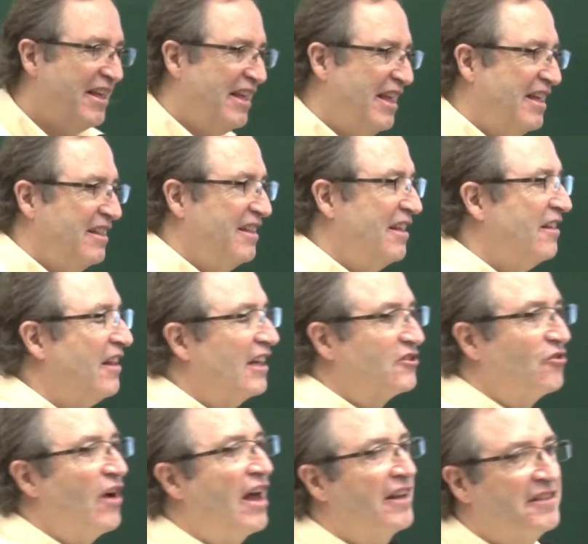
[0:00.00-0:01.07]
in the
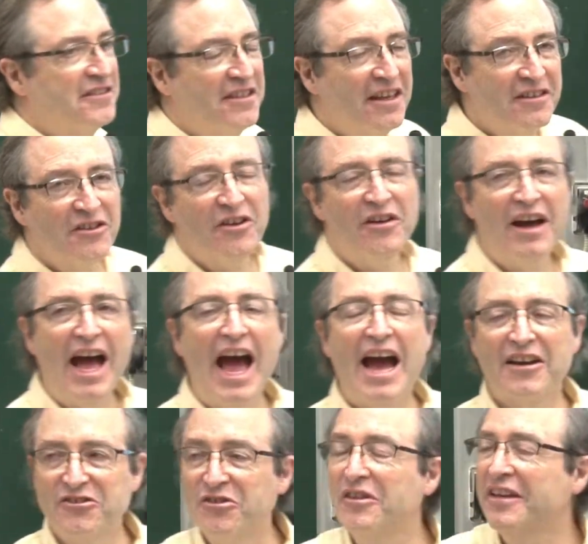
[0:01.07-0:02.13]
electronic signal
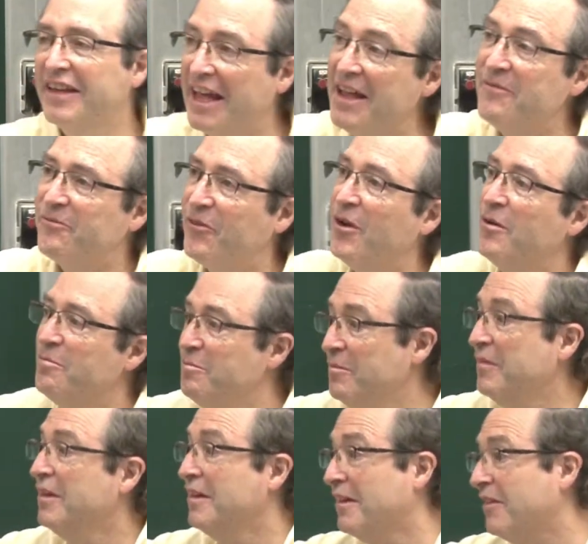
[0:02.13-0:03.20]
actually came from
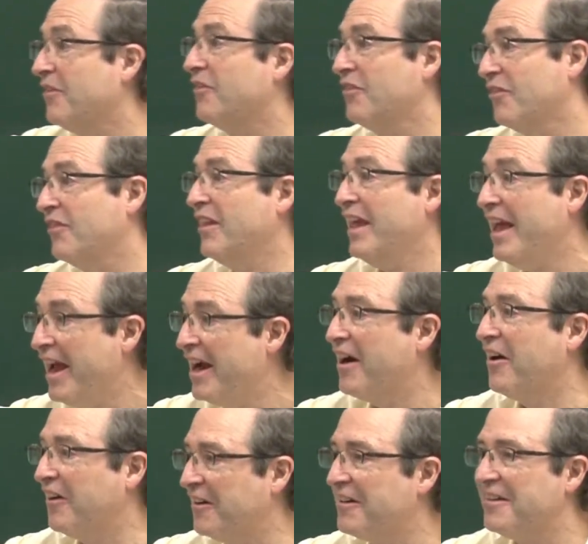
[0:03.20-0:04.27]
the air.